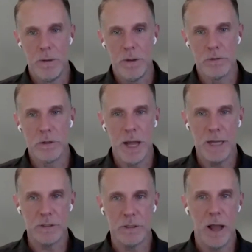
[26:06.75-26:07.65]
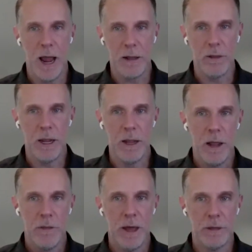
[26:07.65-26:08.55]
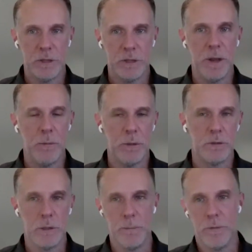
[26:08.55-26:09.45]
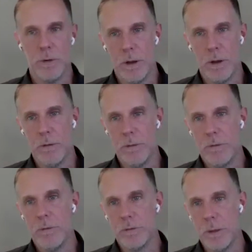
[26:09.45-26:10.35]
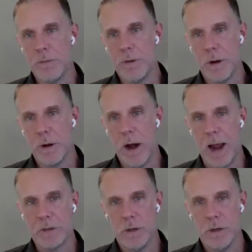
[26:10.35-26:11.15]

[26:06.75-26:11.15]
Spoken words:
There's less likely that something will slip through the cracks.